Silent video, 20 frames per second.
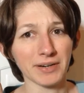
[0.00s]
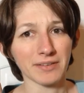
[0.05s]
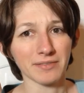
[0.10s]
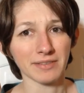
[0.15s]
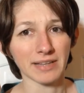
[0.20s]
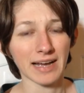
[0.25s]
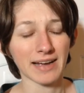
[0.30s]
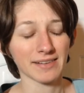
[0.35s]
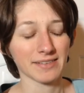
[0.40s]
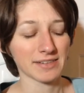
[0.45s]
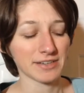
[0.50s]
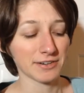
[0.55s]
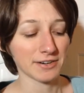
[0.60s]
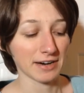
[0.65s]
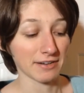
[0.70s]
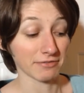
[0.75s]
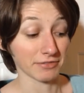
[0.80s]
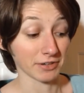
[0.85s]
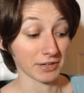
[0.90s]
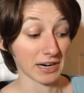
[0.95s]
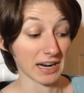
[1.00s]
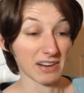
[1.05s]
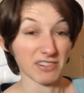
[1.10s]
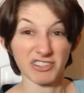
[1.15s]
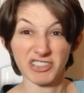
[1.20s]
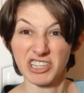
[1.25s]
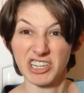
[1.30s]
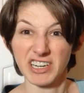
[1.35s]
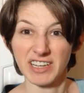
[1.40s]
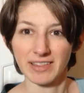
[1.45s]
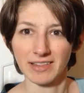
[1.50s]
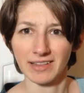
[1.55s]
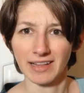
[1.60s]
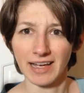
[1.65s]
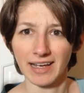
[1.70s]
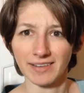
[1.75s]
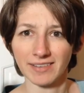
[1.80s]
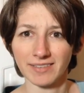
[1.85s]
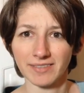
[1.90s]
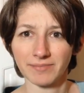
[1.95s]
rid of last year after how shitty the
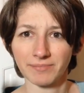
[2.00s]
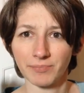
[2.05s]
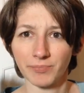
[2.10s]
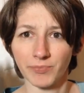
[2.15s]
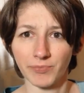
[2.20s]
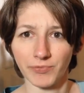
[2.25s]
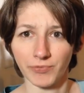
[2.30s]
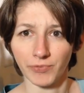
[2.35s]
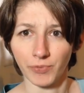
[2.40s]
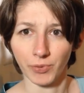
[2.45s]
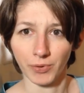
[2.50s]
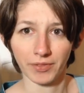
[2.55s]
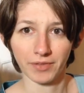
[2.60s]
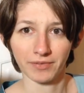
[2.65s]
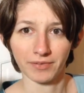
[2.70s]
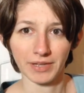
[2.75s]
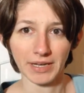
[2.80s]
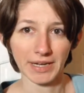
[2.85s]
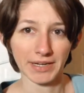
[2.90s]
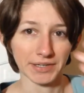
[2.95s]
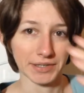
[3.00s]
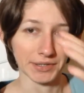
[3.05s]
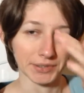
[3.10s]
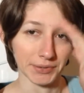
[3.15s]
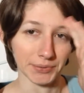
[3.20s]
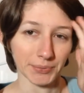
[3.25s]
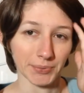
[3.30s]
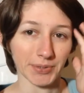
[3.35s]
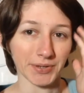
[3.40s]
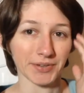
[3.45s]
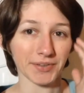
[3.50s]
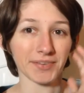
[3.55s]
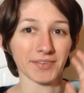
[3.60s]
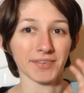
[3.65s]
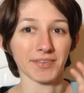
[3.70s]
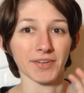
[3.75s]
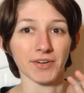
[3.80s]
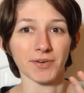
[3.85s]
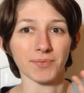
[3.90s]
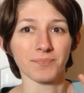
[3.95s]
last fourth of that year was.
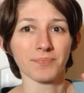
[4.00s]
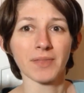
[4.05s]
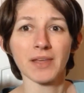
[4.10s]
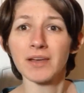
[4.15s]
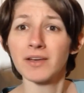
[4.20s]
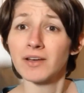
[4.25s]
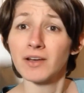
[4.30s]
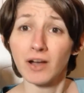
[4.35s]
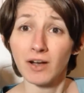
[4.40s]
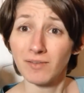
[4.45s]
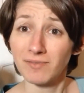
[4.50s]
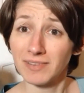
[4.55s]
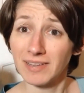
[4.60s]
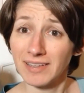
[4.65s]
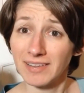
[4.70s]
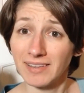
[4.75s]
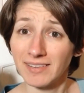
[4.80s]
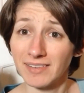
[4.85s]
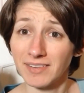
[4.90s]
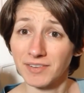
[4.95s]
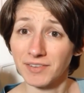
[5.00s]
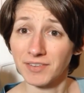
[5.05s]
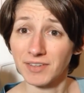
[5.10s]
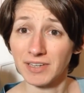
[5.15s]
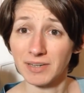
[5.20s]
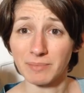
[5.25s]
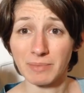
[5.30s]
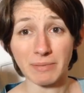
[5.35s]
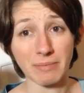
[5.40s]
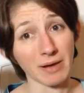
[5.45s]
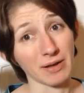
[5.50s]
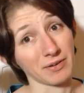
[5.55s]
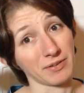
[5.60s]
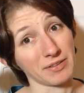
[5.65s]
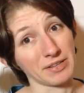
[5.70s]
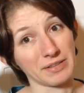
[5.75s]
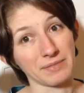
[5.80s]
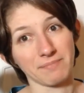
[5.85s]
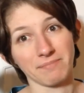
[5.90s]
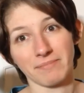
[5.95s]
So hopefully this year's gonna be
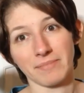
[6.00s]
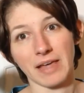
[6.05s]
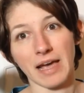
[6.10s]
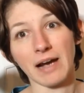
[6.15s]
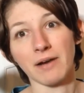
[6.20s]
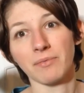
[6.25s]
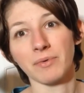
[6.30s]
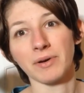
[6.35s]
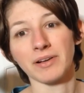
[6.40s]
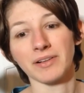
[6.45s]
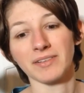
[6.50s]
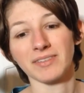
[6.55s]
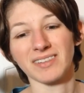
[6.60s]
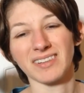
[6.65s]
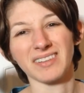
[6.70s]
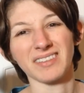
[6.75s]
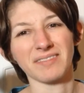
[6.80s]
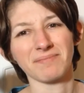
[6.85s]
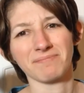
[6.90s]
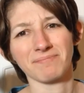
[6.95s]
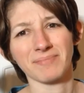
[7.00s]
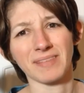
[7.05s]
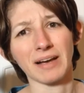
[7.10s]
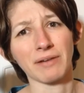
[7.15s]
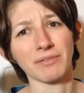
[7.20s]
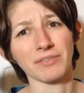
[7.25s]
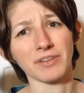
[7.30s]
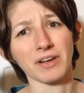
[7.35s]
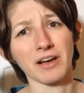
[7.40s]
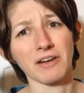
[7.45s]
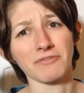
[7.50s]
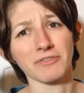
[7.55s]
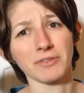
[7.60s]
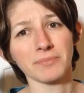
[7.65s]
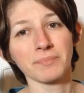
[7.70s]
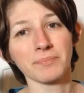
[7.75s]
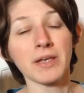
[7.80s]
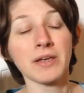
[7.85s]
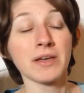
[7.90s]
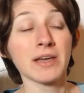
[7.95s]
better than that was, because that was
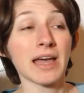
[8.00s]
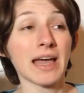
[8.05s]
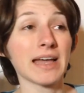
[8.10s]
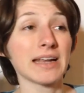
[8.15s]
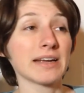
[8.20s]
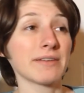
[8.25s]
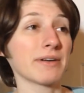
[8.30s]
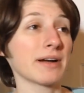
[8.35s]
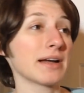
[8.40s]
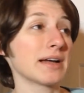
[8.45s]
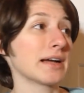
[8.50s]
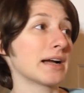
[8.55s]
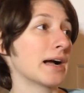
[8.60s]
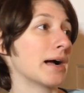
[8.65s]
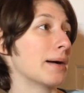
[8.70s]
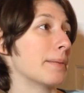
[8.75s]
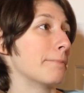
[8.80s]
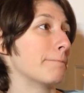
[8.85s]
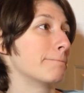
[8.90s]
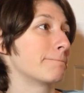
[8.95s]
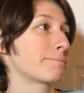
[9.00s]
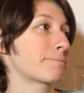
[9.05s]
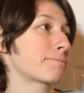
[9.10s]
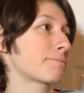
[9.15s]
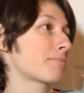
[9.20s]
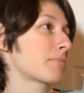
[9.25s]
awful. Anyway, um,